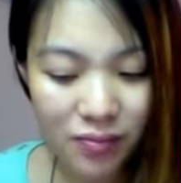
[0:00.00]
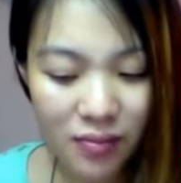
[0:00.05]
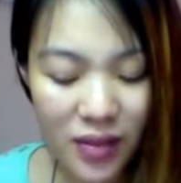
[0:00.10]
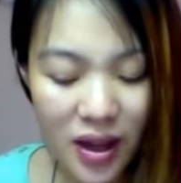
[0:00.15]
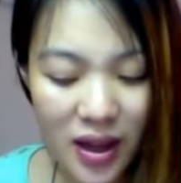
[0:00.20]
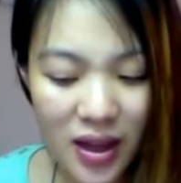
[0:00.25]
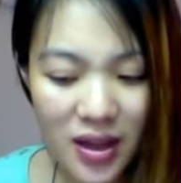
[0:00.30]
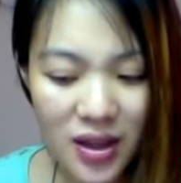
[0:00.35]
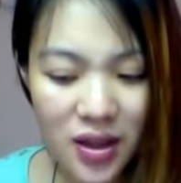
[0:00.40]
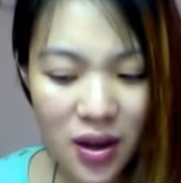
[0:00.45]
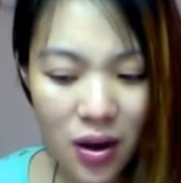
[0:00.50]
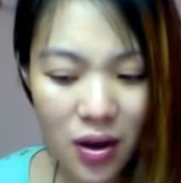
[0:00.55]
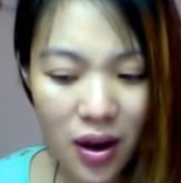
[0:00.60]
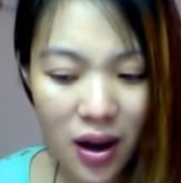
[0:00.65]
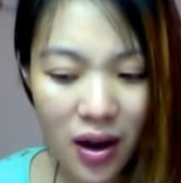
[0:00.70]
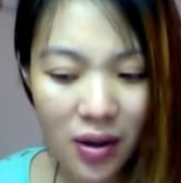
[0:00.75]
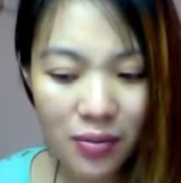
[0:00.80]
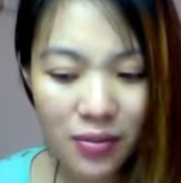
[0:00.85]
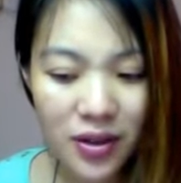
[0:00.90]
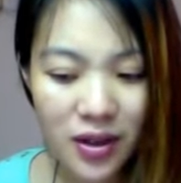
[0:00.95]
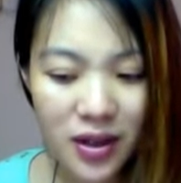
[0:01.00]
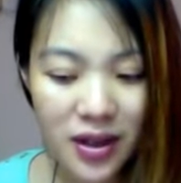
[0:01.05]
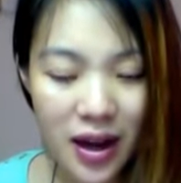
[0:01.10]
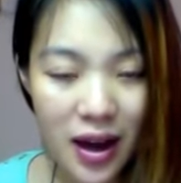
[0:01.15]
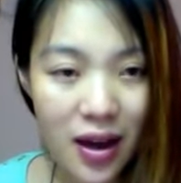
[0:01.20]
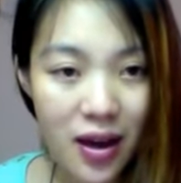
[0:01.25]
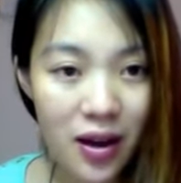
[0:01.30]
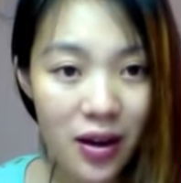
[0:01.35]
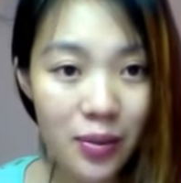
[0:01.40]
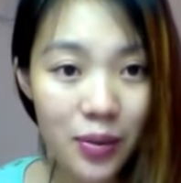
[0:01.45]
And so
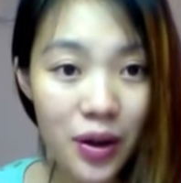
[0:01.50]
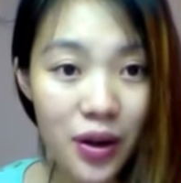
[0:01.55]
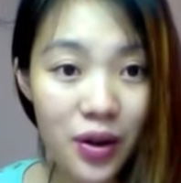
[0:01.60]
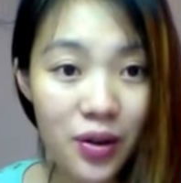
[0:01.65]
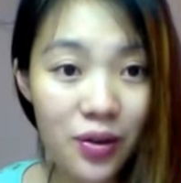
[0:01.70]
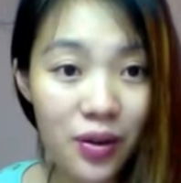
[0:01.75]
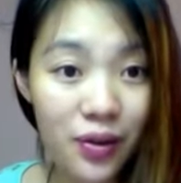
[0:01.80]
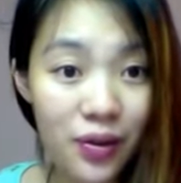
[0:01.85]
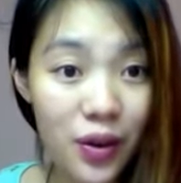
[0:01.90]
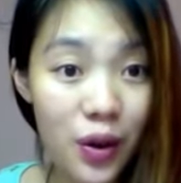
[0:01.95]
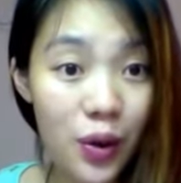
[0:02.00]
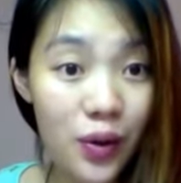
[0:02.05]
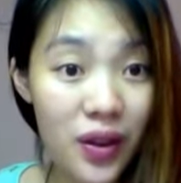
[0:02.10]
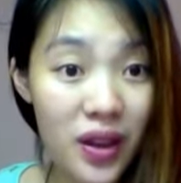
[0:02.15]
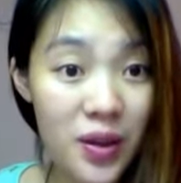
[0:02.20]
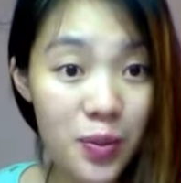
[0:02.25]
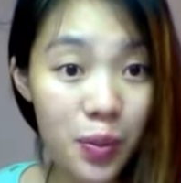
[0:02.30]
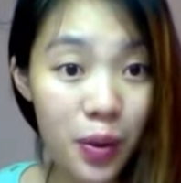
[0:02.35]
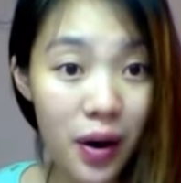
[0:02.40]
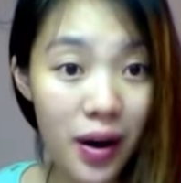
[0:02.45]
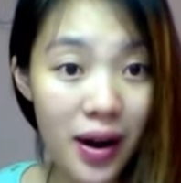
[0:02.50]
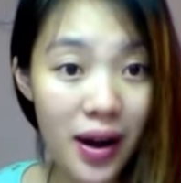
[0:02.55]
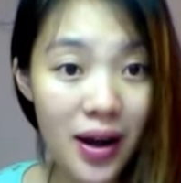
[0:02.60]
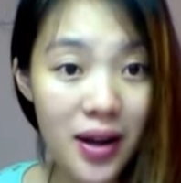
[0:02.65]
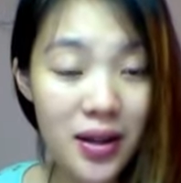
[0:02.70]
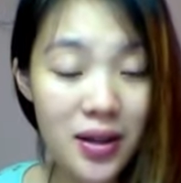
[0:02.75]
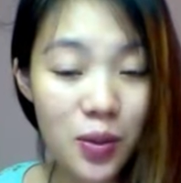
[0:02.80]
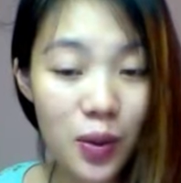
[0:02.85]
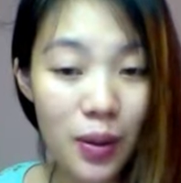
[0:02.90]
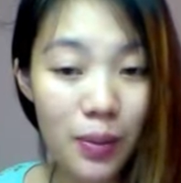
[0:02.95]
today I'm going to review these
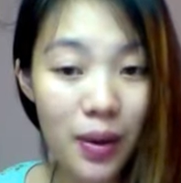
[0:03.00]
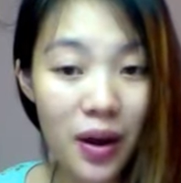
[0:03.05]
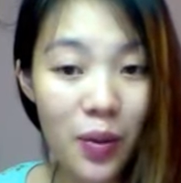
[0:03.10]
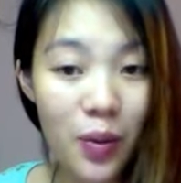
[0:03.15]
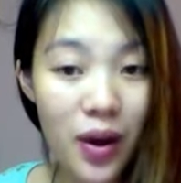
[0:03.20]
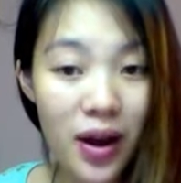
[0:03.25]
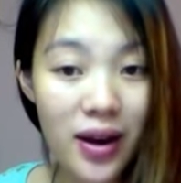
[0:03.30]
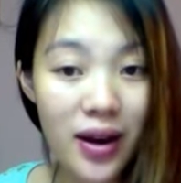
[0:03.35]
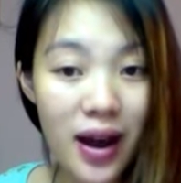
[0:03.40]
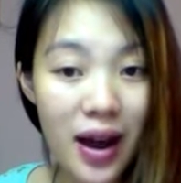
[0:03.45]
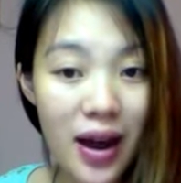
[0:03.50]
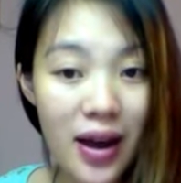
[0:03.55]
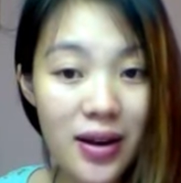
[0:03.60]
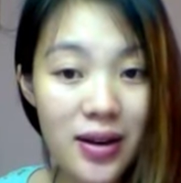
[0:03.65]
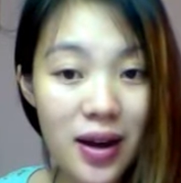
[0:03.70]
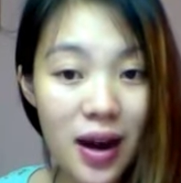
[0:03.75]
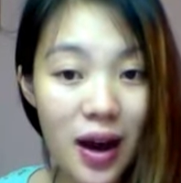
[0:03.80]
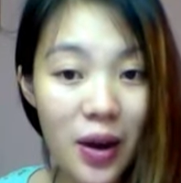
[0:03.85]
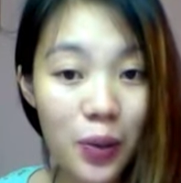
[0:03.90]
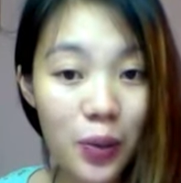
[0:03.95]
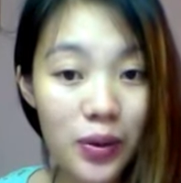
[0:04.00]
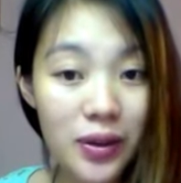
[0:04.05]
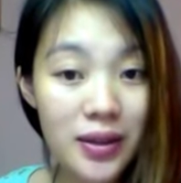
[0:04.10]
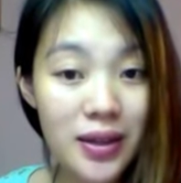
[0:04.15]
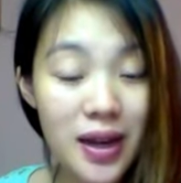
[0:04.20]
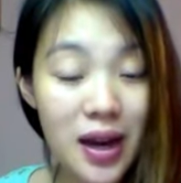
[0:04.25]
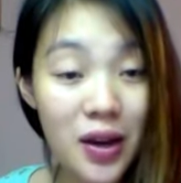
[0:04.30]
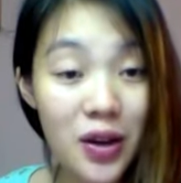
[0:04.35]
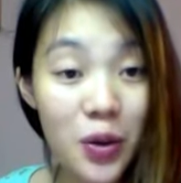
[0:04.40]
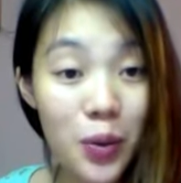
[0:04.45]
products one by one, and I will
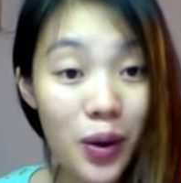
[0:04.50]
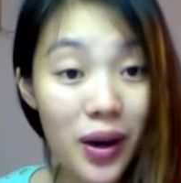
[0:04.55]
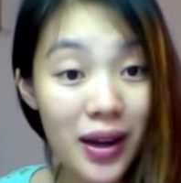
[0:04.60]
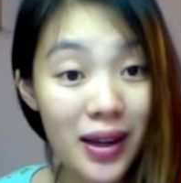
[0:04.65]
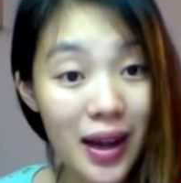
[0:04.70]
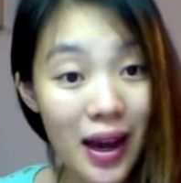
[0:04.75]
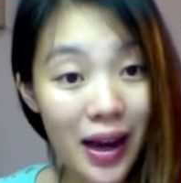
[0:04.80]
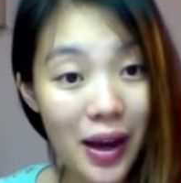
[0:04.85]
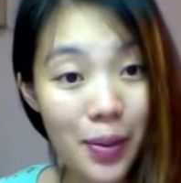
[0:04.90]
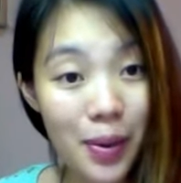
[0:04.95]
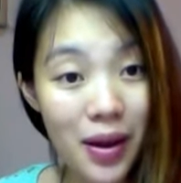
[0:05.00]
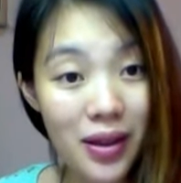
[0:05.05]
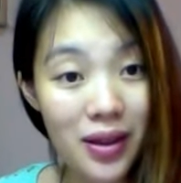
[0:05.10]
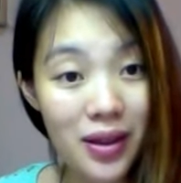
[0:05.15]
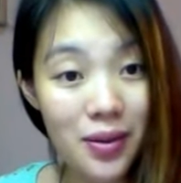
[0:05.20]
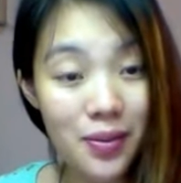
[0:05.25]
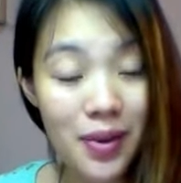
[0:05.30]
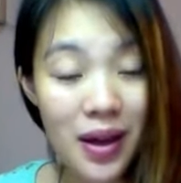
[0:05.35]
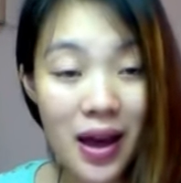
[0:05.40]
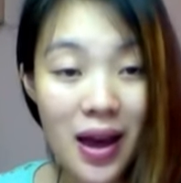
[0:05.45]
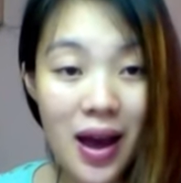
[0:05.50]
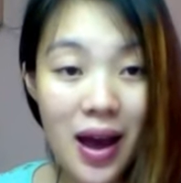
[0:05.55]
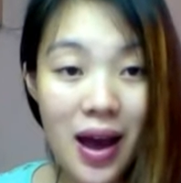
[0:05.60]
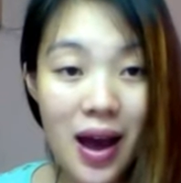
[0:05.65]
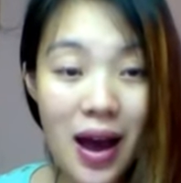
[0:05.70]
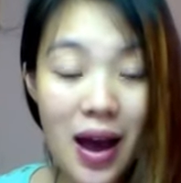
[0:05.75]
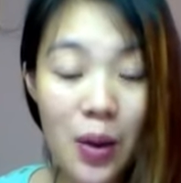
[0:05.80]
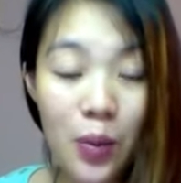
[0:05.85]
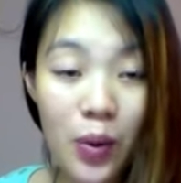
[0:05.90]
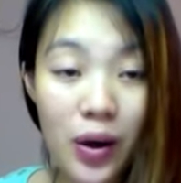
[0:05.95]
tell you what I like about them
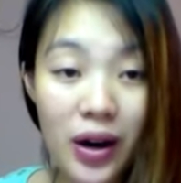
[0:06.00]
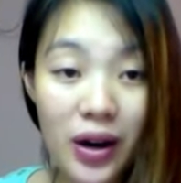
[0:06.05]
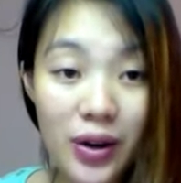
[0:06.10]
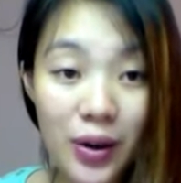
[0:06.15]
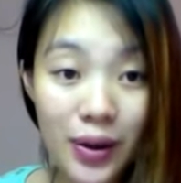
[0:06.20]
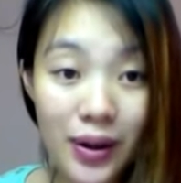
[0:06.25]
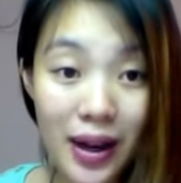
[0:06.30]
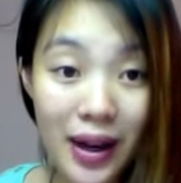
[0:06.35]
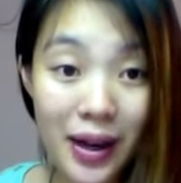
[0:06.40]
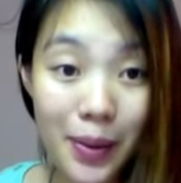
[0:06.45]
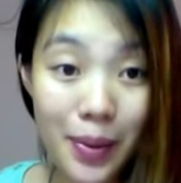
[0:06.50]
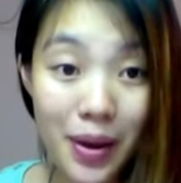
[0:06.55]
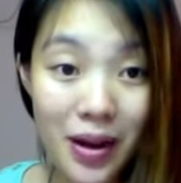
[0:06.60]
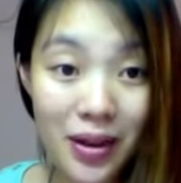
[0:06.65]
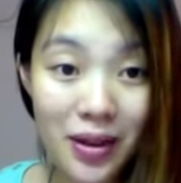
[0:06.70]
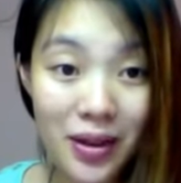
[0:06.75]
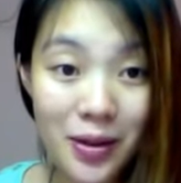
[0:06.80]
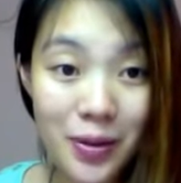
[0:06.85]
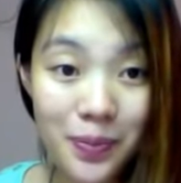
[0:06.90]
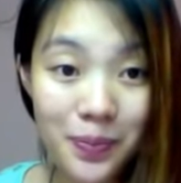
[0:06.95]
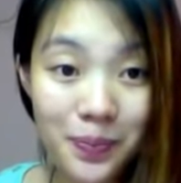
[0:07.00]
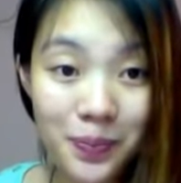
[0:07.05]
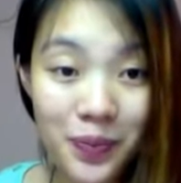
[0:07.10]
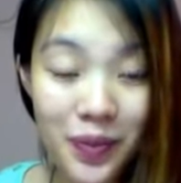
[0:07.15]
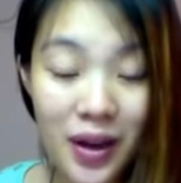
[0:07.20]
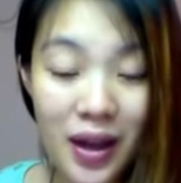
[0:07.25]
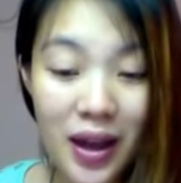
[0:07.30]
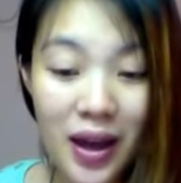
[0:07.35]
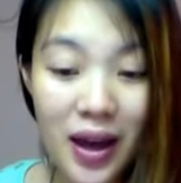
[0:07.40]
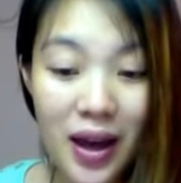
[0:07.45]
and what I don't like about them,
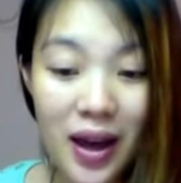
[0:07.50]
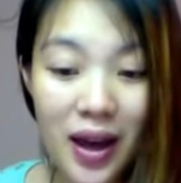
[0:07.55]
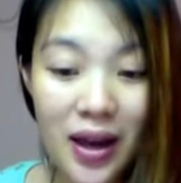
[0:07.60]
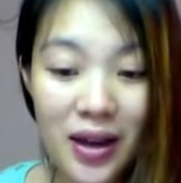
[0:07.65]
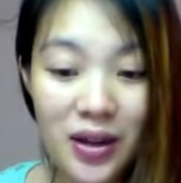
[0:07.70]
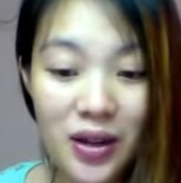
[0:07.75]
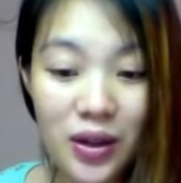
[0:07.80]
and